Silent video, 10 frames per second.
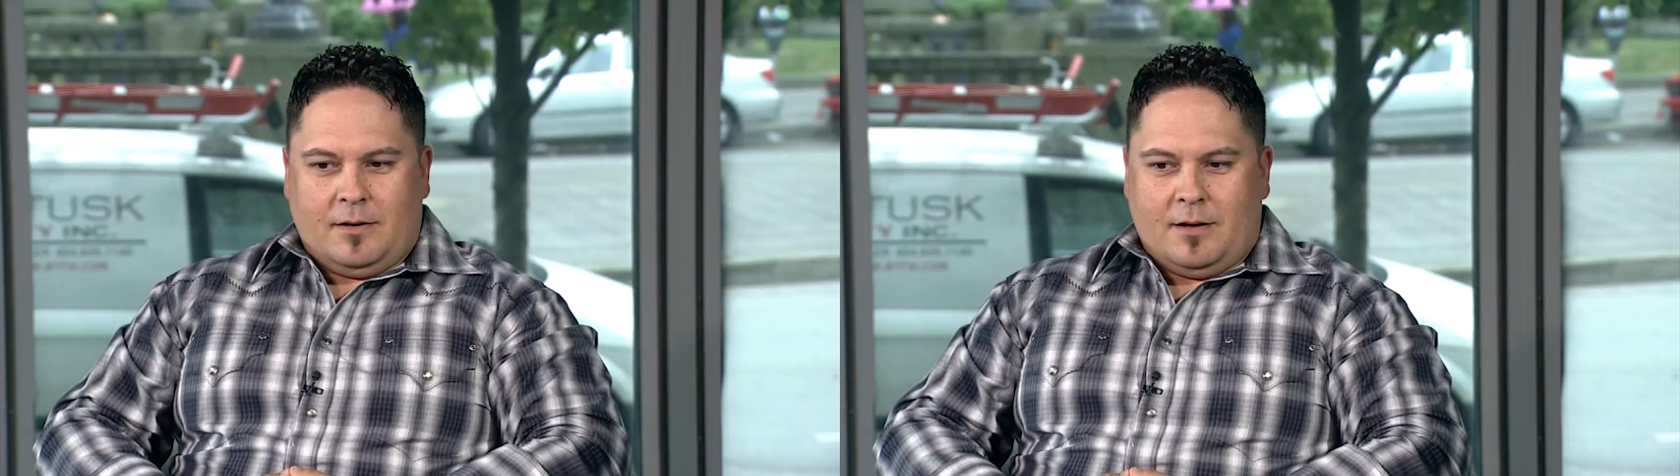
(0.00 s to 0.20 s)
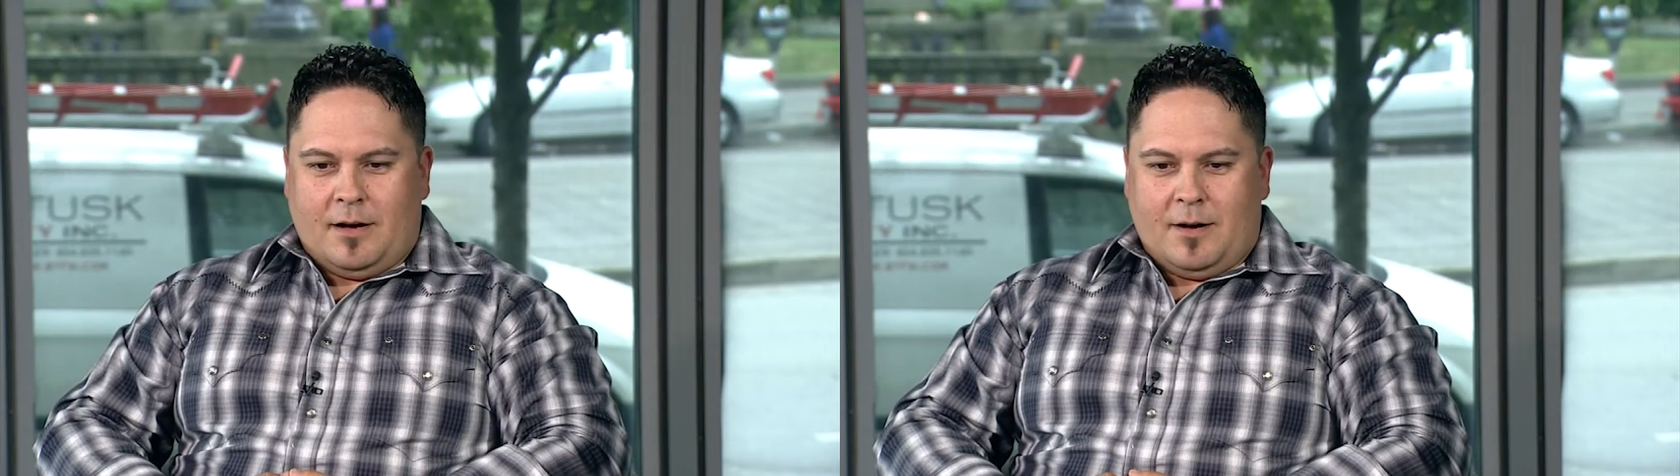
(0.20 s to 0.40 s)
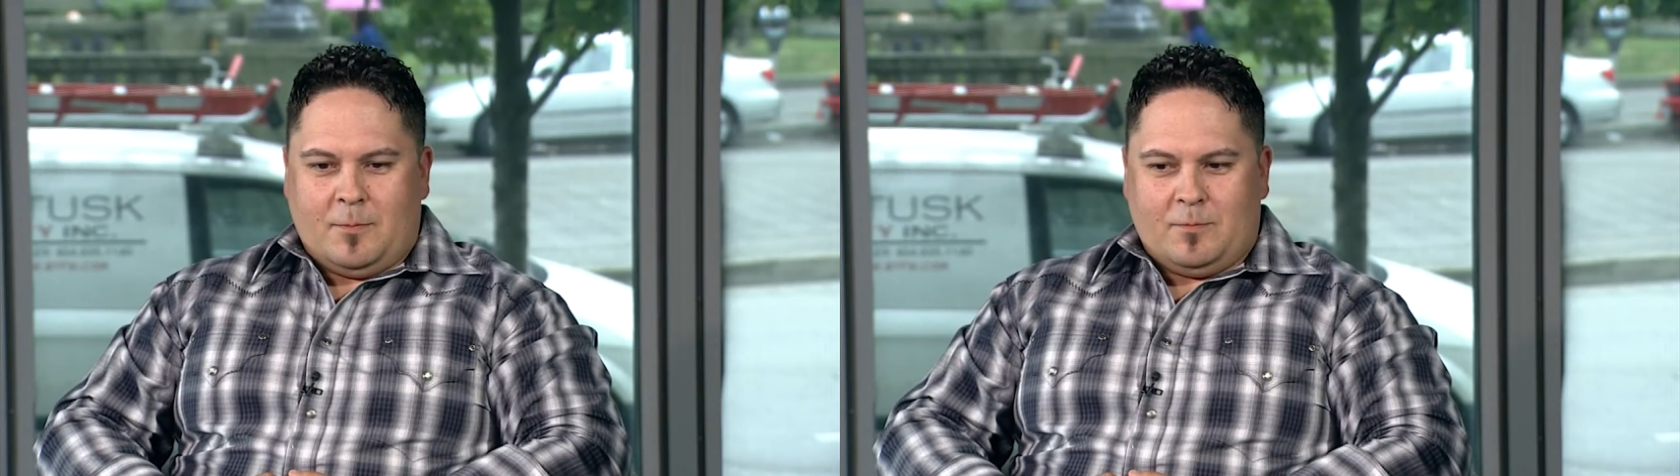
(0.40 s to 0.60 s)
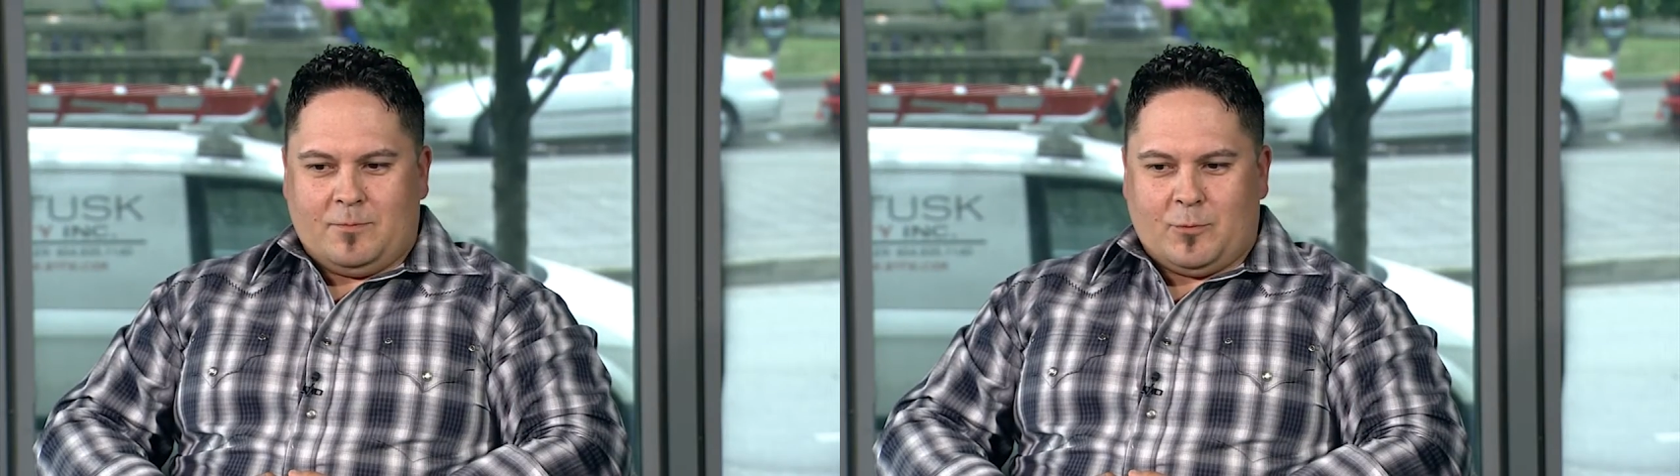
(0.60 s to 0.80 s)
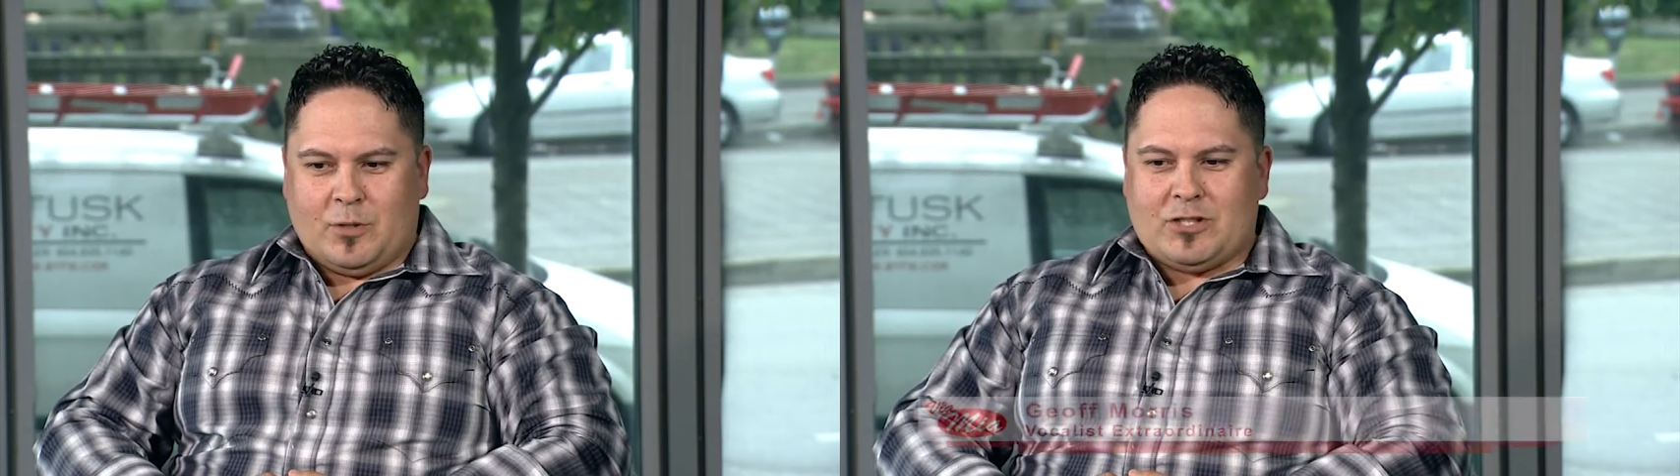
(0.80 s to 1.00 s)
Um,
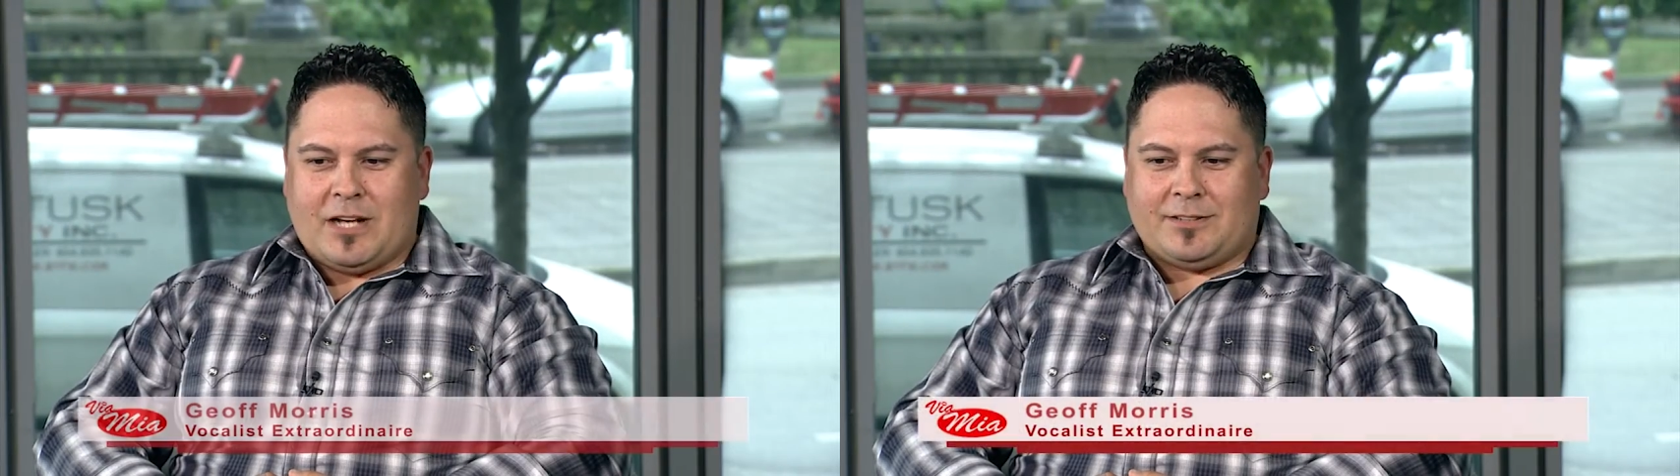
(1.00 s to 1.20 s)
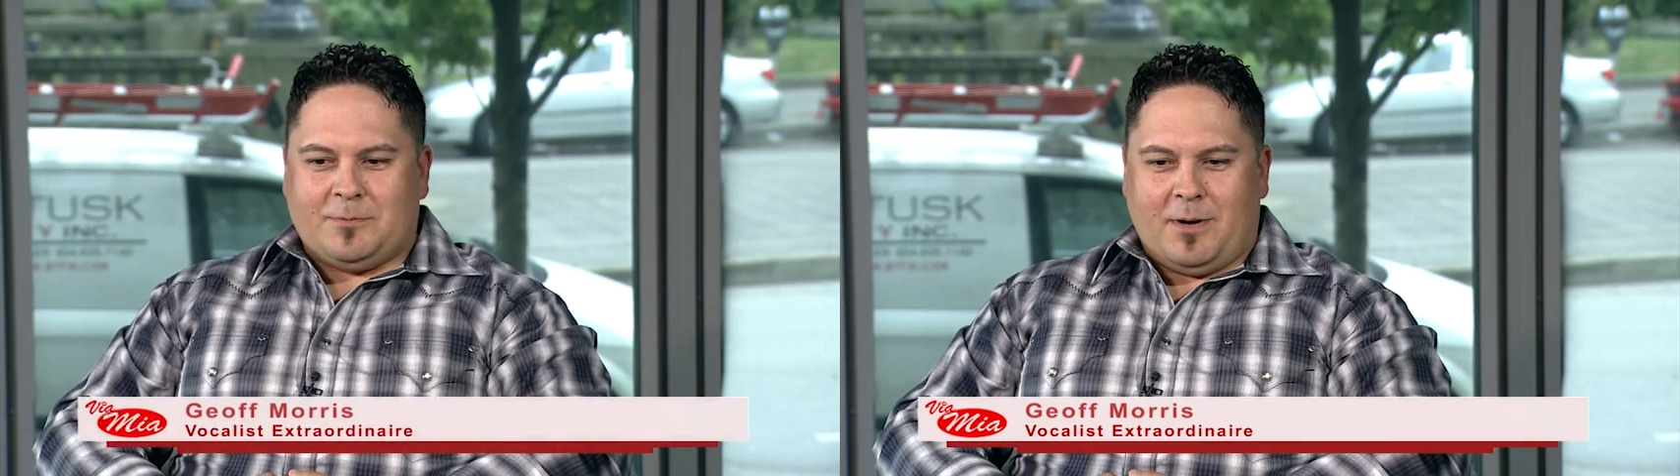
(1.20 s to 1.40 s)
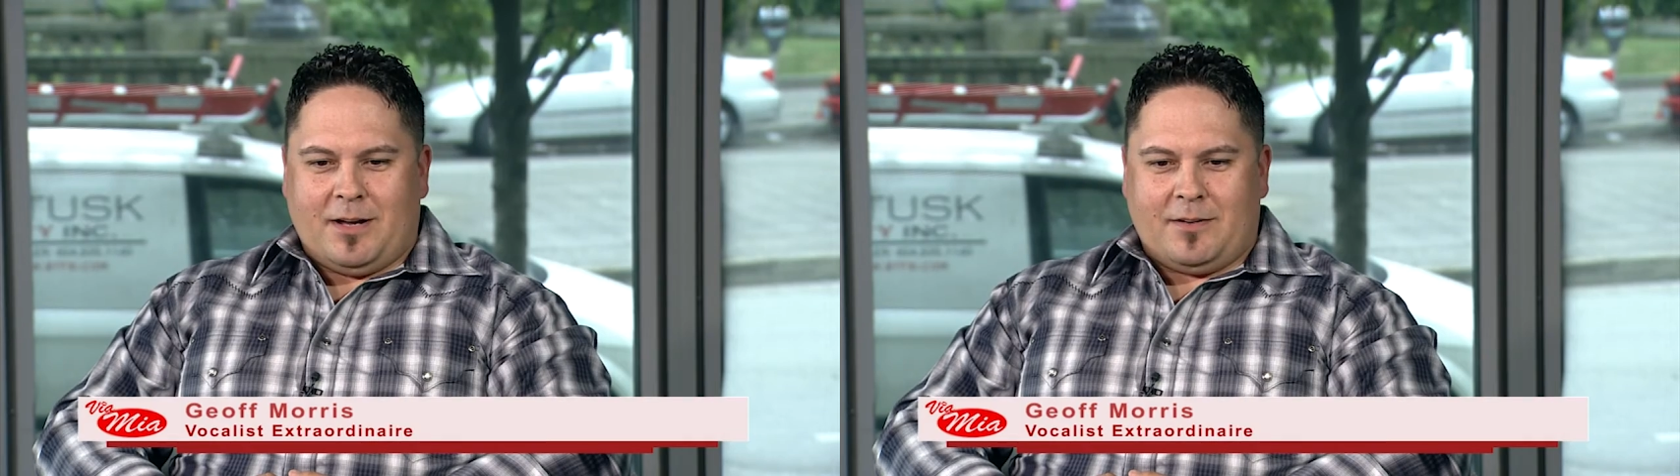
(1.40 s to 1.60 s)
rejected by